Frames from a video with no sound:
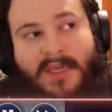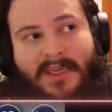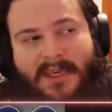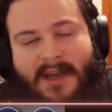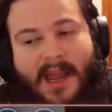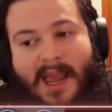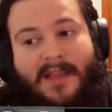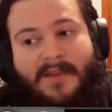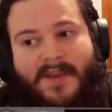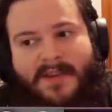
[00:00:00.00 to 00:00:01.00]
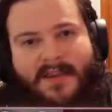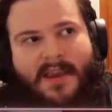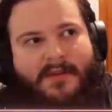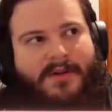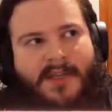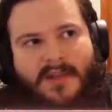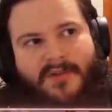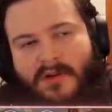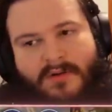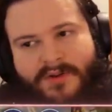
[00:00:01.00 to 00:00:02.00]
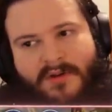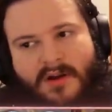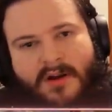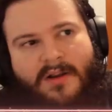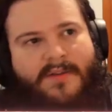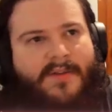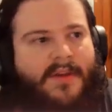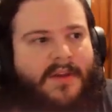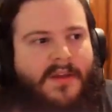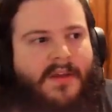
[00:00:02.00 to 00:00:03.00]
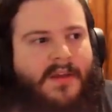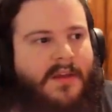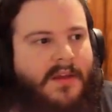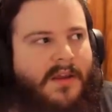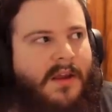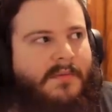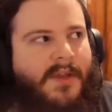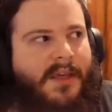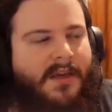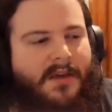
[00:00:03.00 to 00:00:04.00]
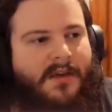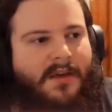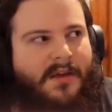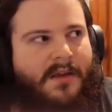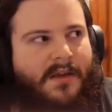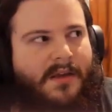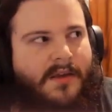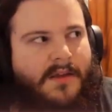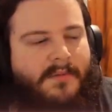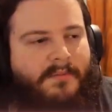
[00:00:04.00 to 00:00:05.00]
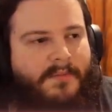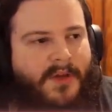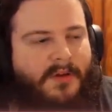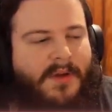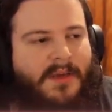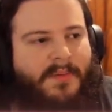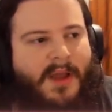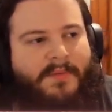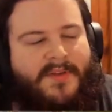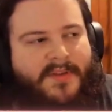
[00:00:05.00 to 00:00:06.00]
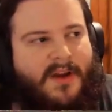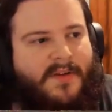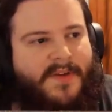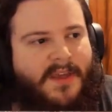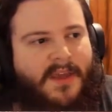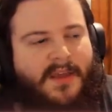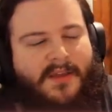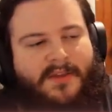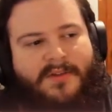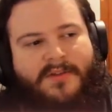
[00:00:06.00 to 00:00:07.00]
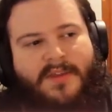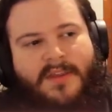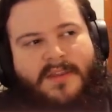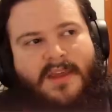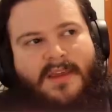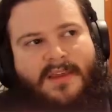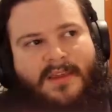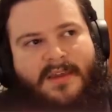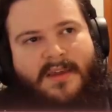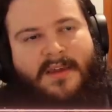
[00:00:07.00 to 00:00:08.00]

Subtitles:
he cannot activate Sanguine. He has no other cards. I'm like, boom, I can pop with Starving. So this...